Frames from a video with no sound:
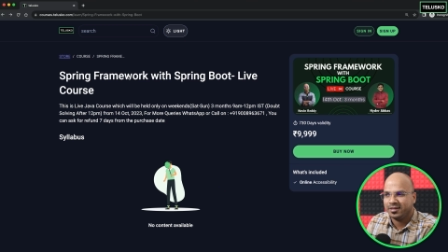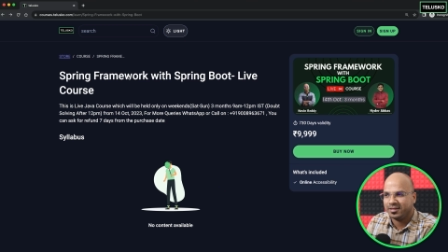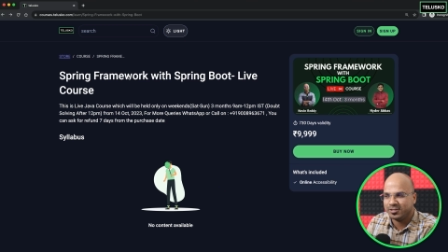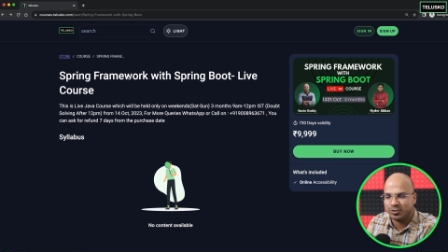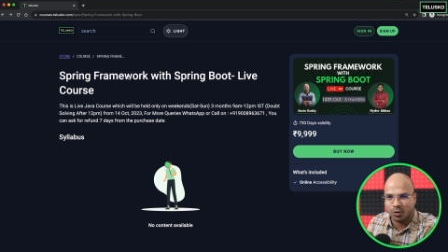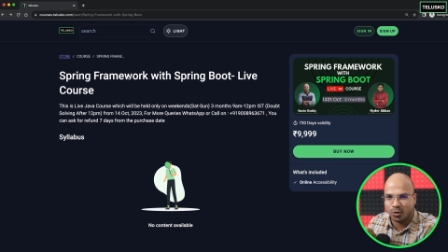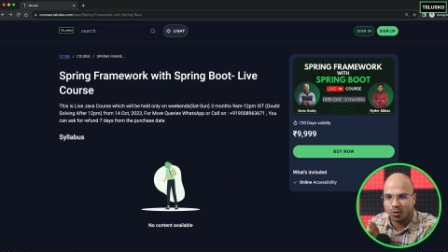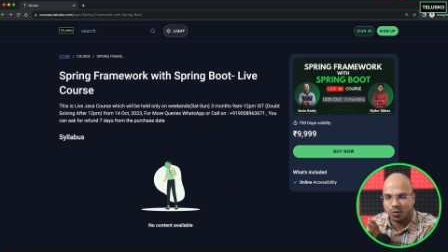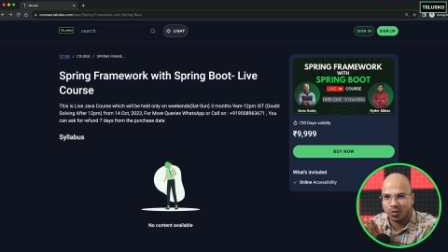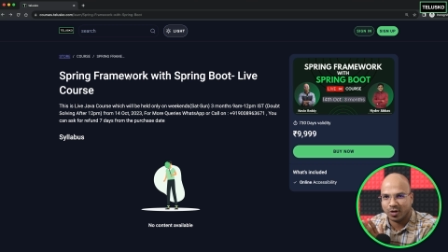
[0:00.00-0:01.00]
There's no
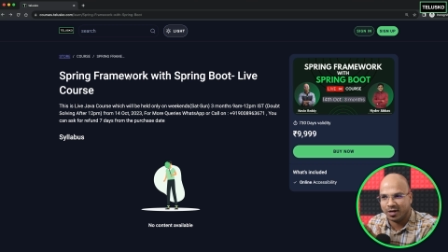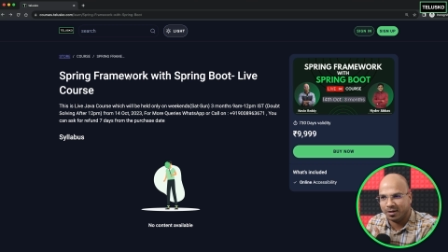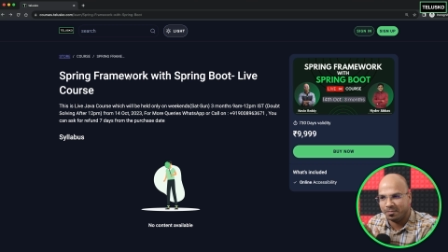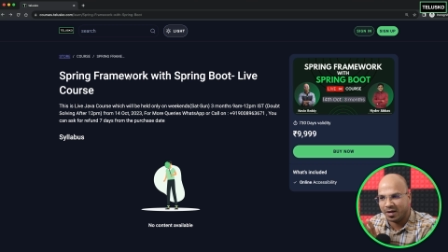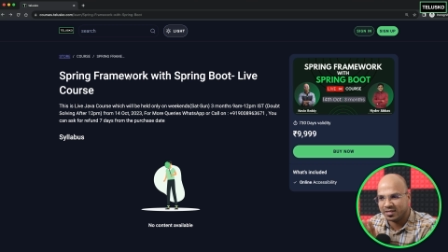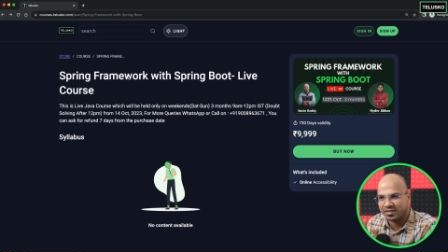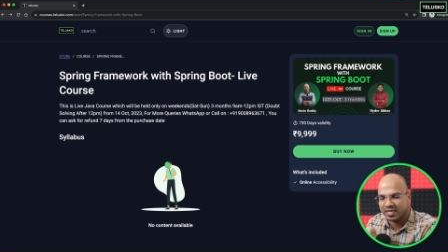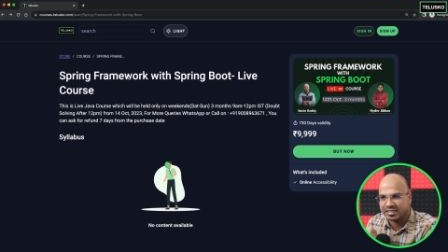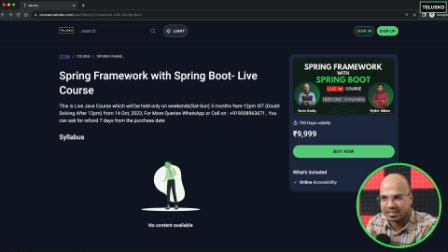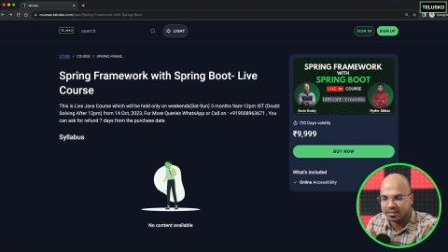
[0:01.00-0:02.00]
uh, other
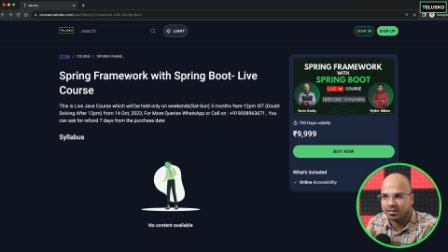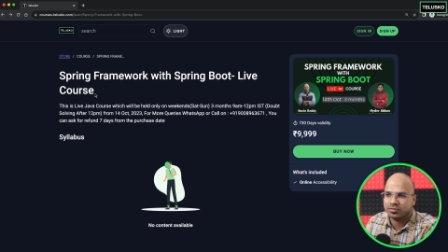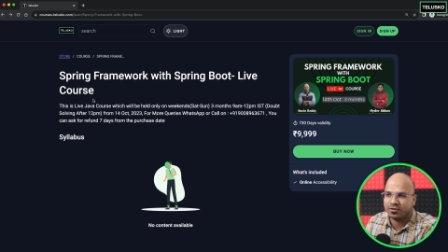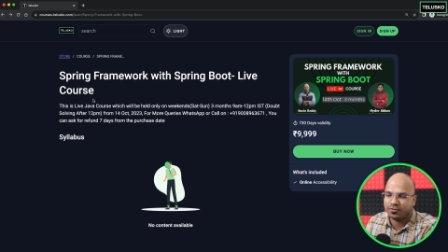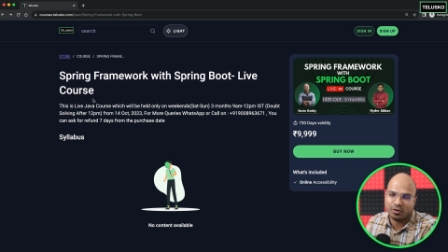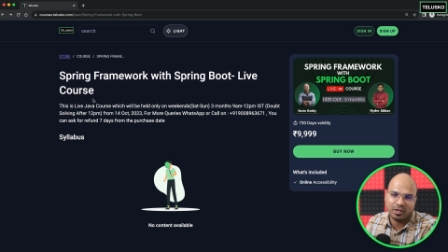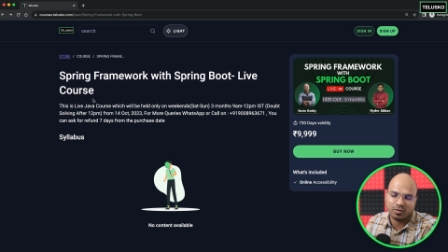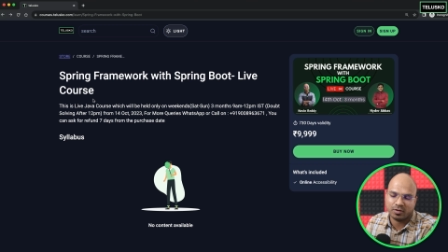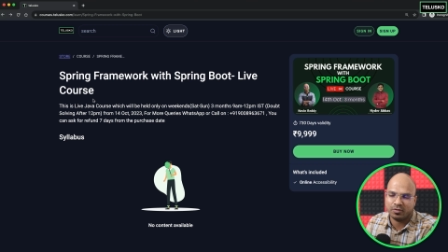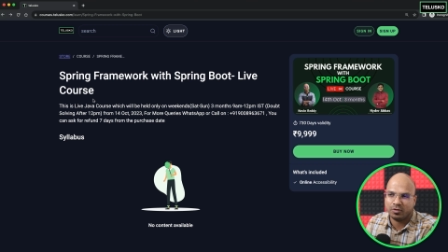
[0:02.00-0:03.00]
things here. So if you're only
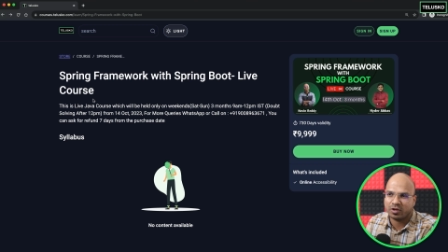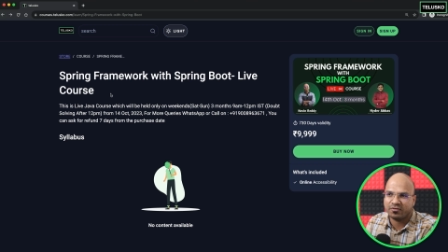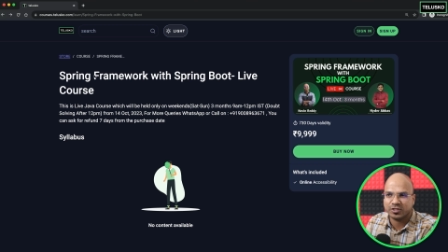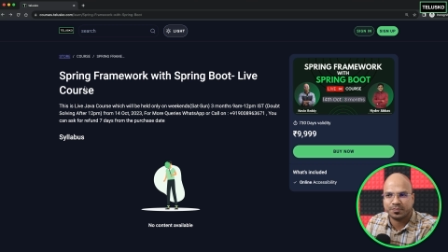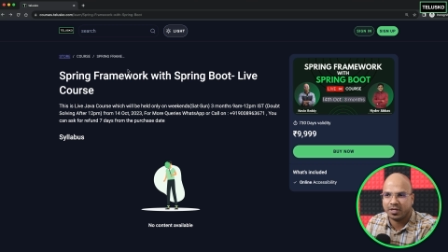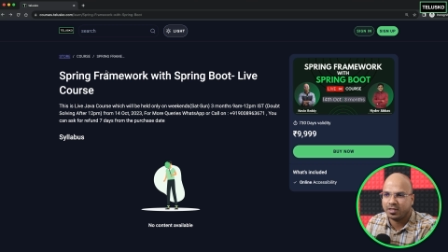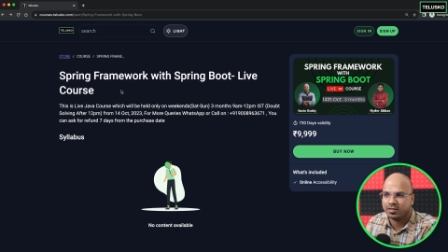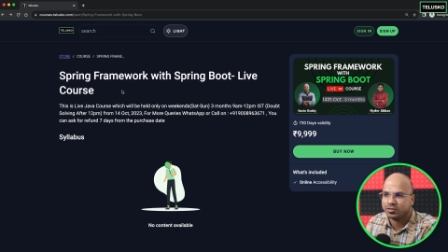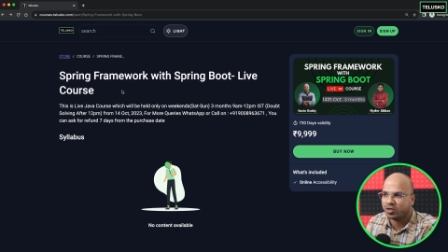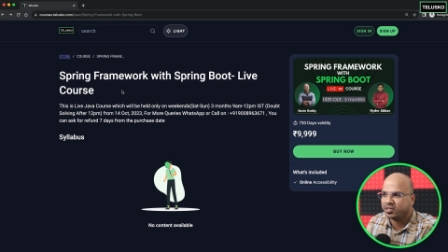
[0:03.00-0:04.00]
look, looking for Spring,
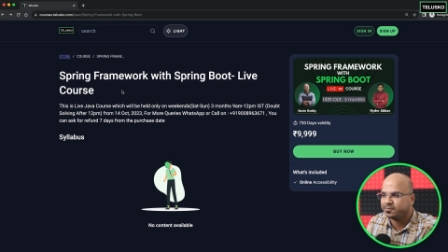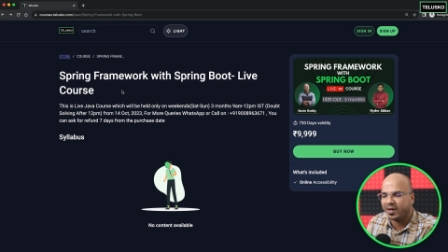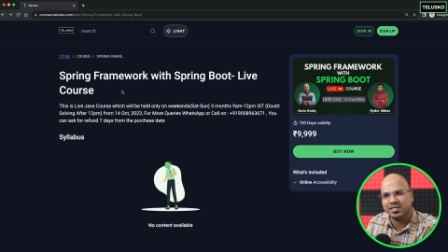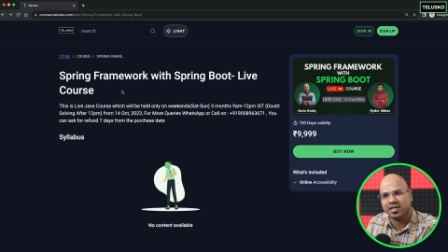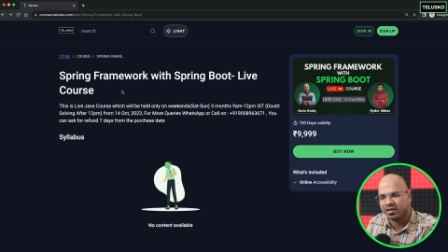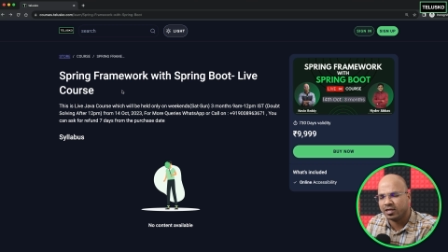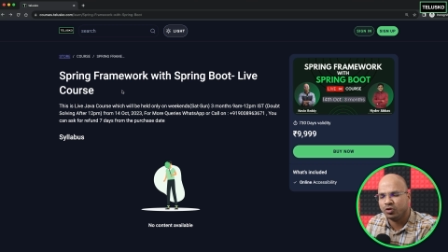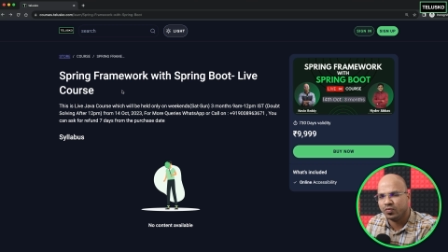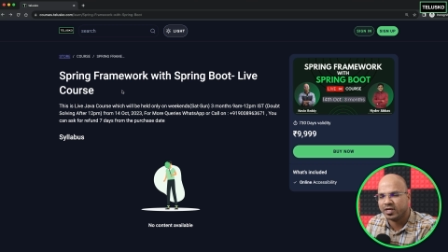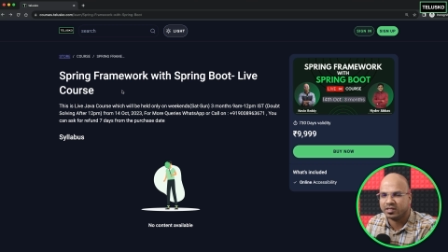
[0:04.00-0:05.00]
join this batch. And again,
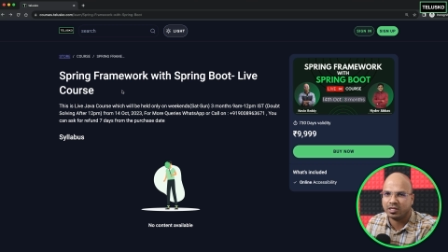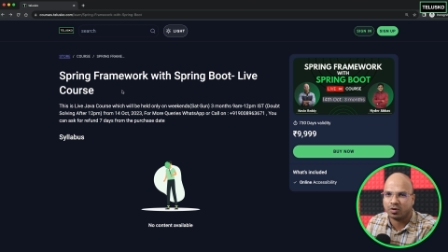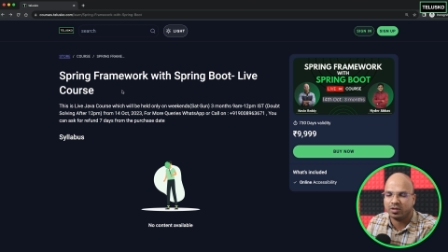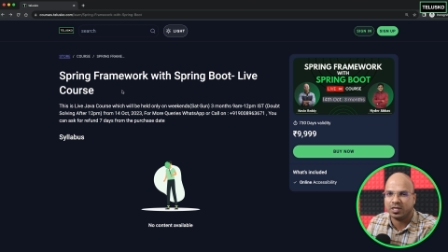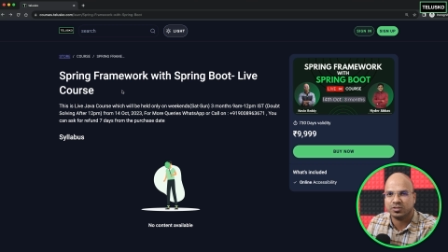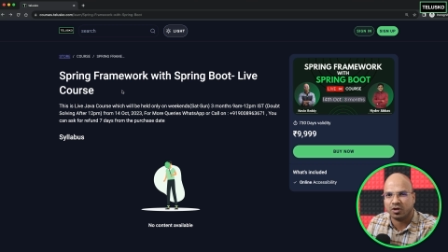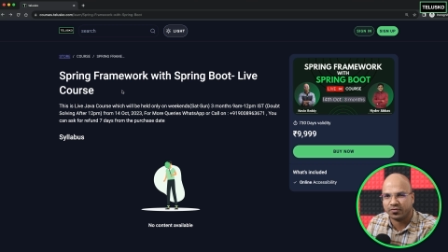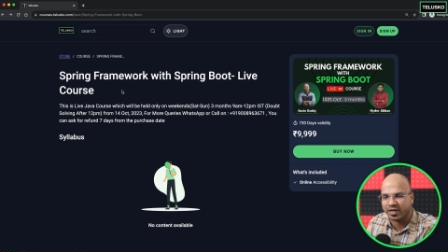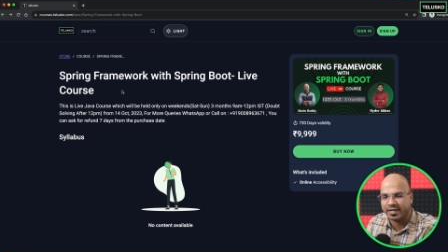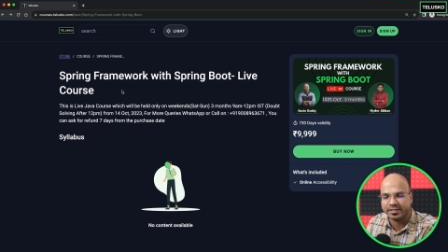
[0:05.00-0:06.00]
you will get the recordings
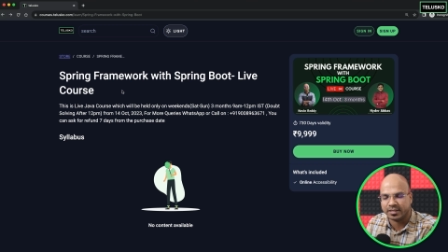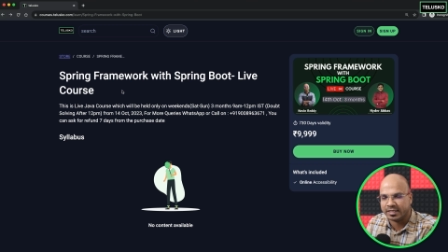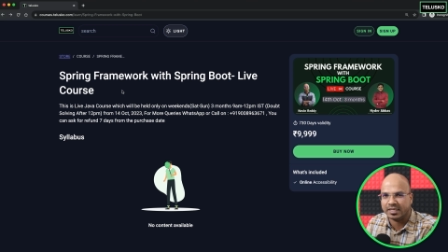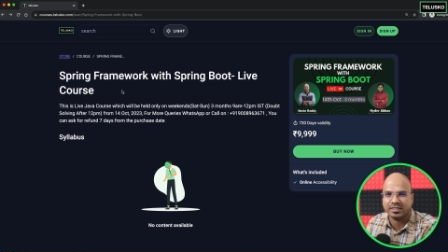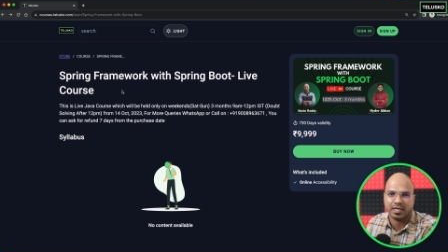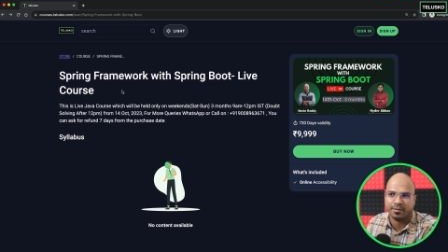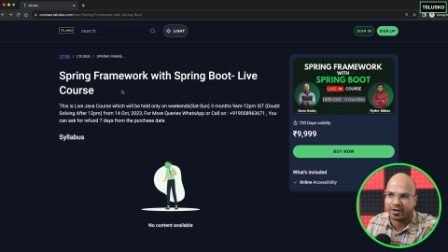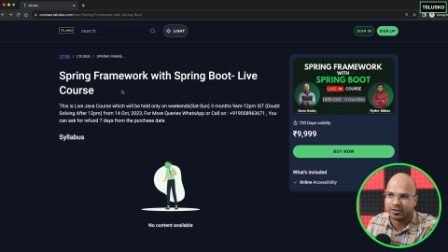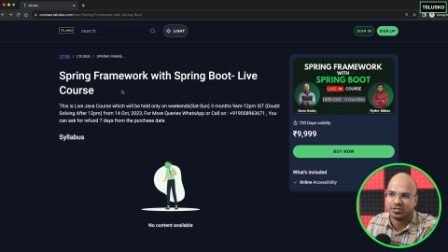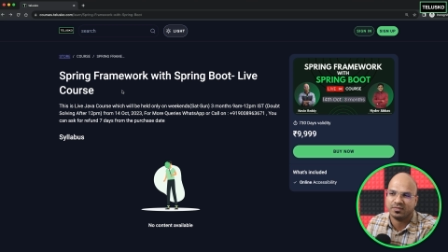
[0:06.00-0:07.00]
of Git, D S A,
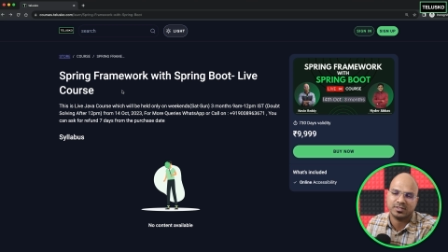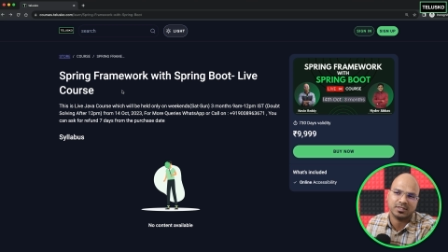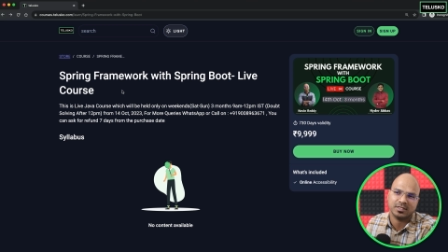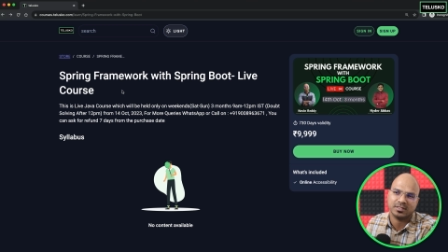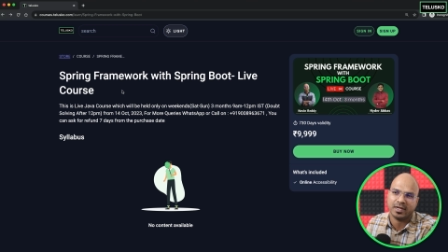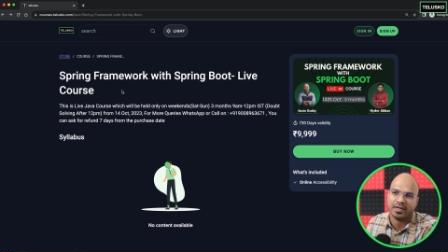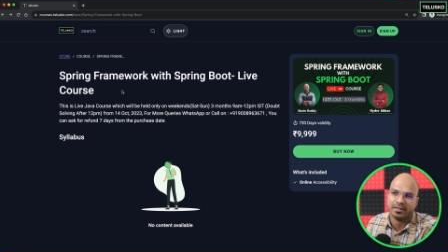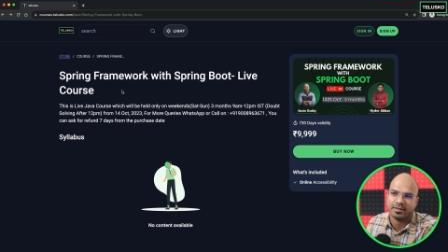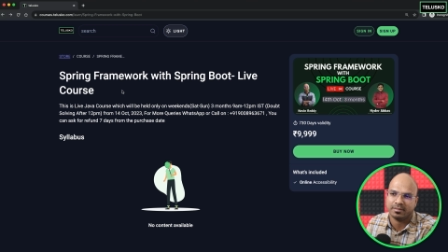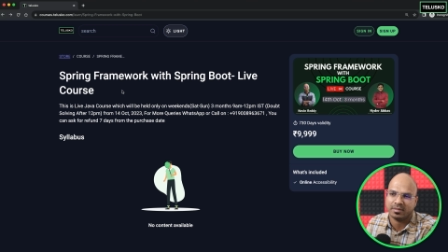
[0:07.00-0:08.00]
microservices,
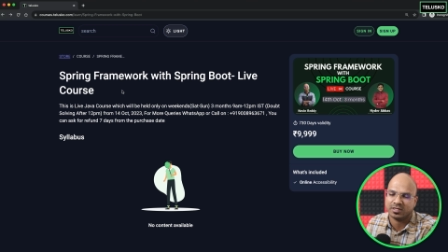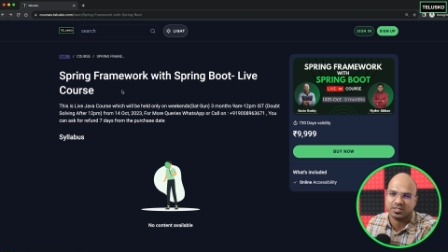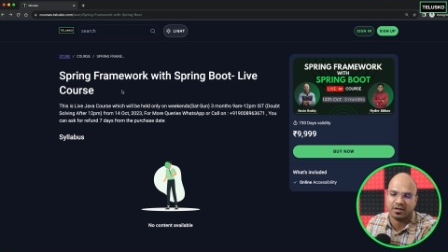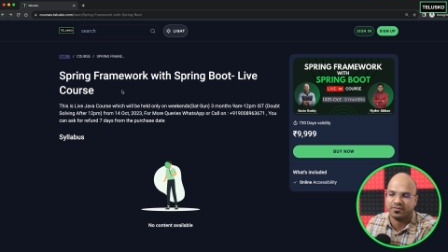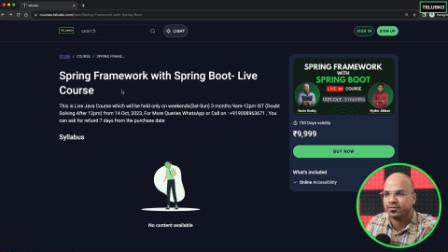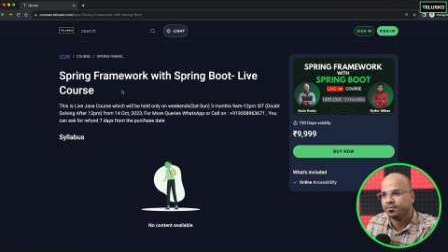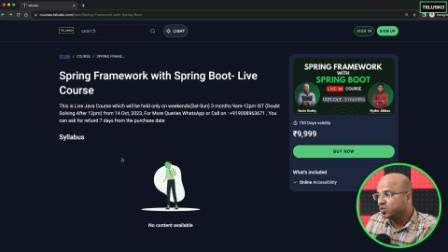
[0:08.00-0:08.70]
and other stuff.